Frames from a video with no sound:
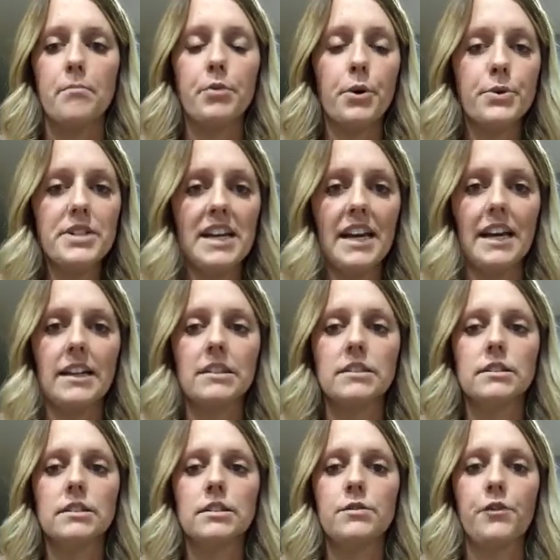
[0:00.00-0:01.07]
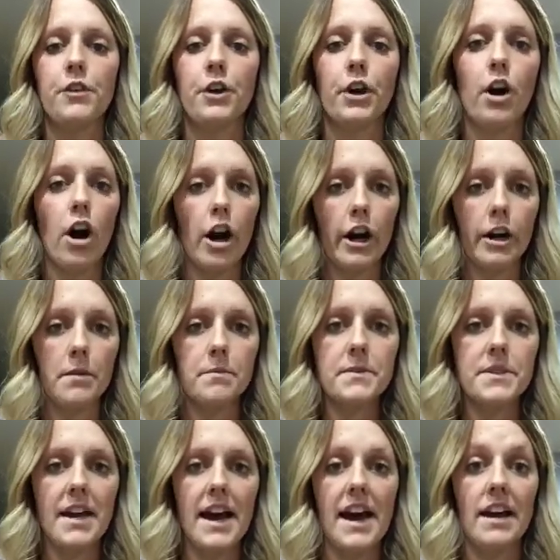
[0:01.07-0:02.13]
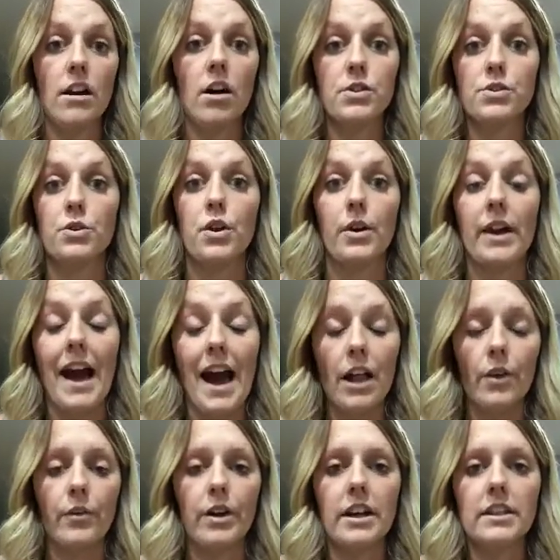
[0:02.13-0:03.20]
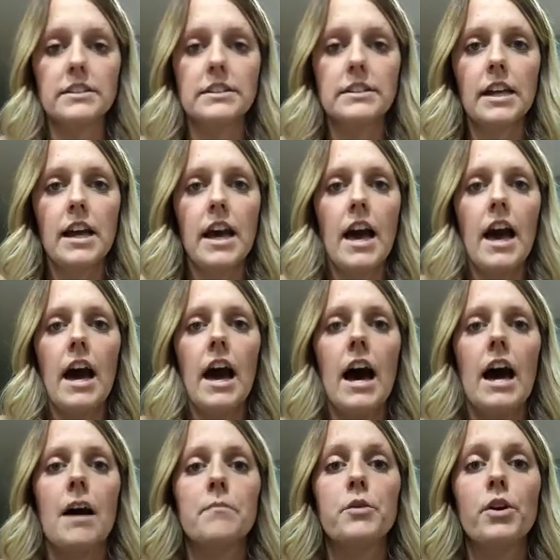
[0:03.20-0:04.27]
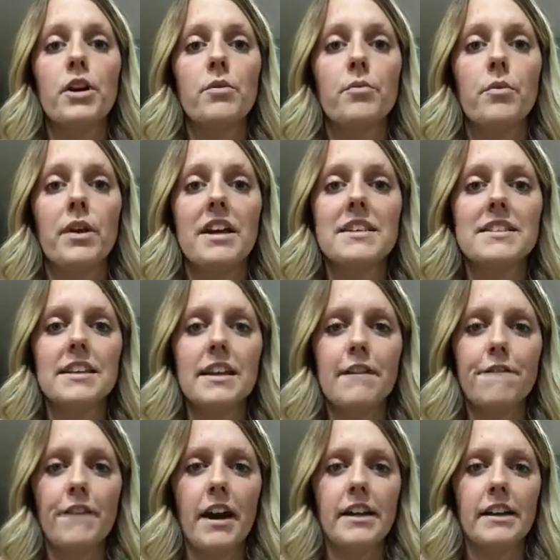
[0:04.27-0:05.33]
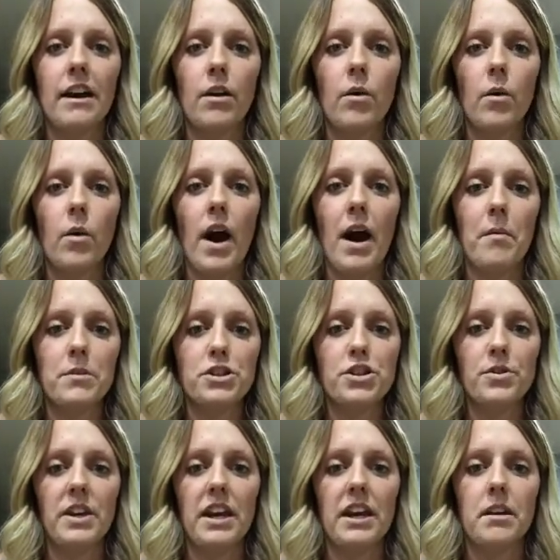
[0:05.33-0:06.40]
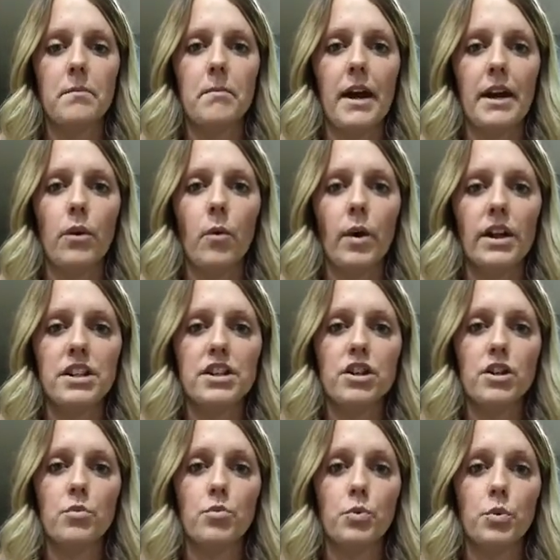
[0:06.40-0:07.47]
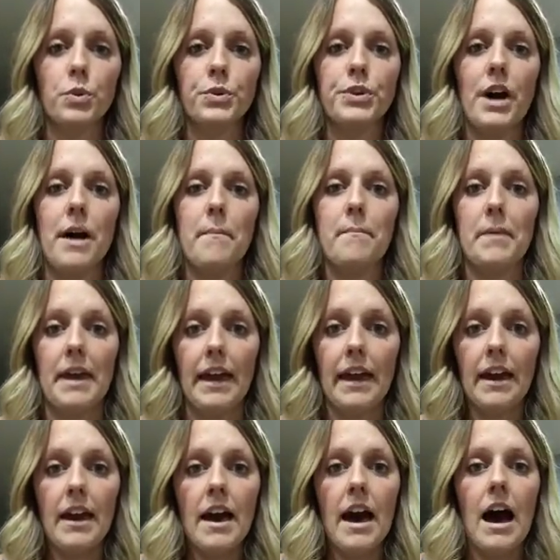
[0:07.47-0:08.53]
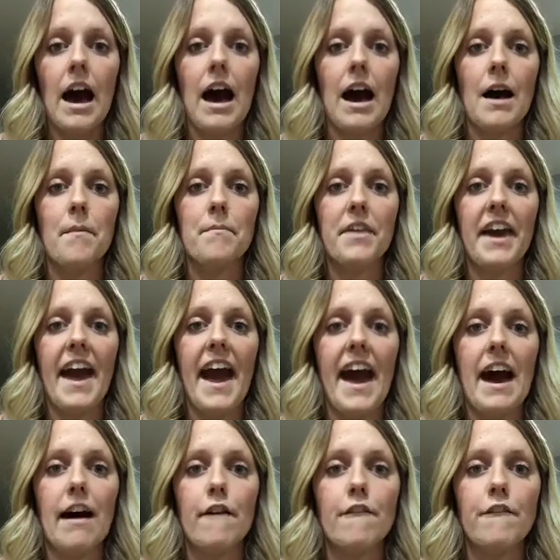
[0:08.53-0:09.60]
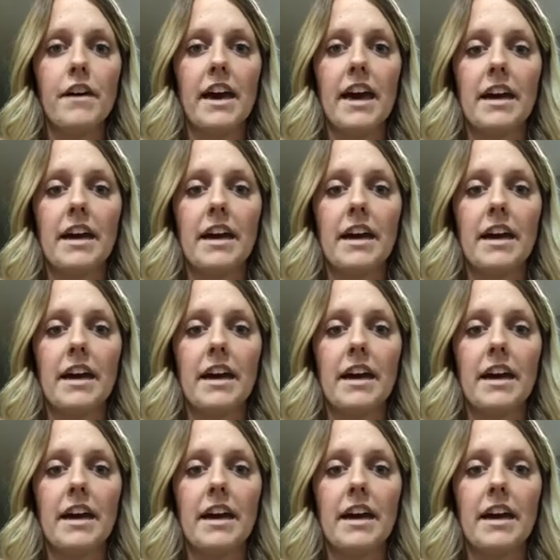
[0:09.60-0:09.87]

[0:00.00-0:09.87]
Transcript: proteins, for carbs, and also your calories. You can easily find out how much you need by going to rule.me. They have